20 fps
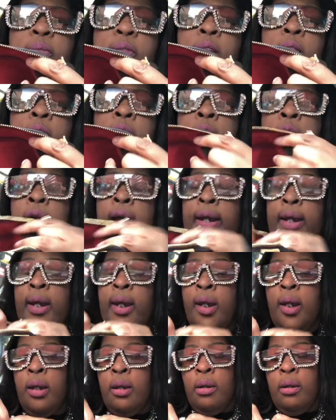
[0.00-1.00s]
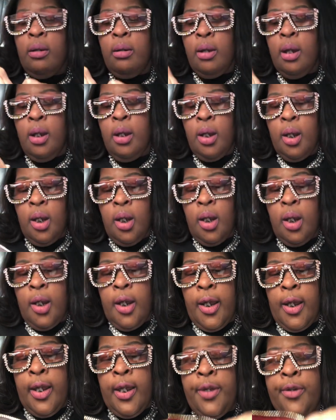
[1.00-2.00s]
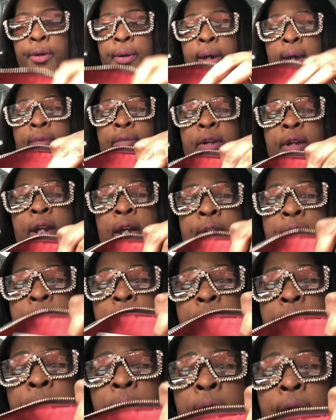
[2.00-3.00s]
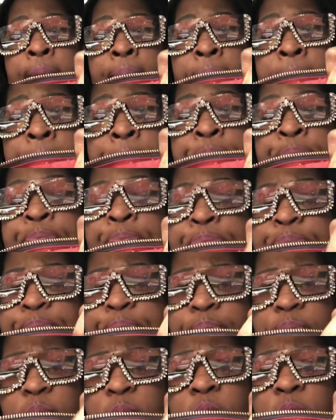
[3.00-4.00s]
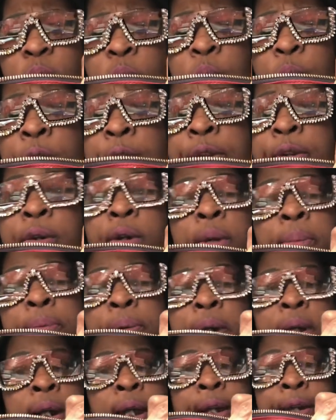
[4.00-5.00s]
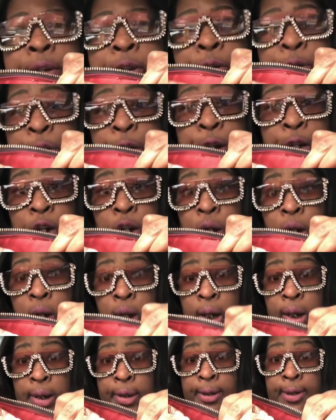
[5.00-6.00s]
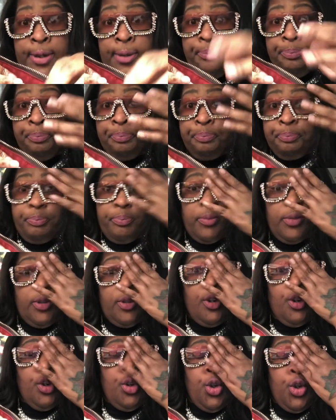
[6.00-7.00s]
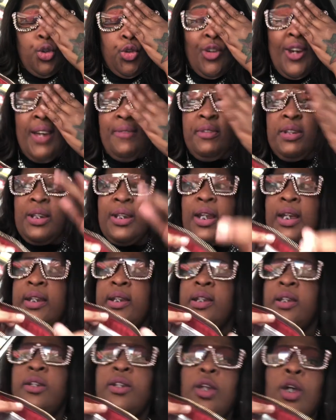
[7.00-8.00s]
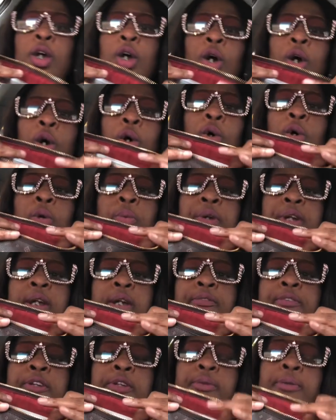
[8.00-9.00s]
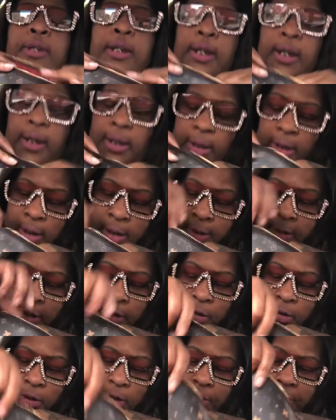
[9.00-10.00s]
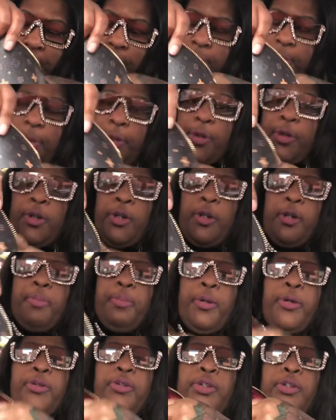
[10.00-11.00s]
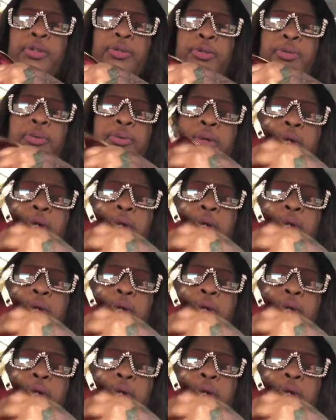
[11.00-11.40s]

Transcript: right here. And you have another compartment where you can put like your credit cards, your driver's license or whatever you need. And then you can just put your personal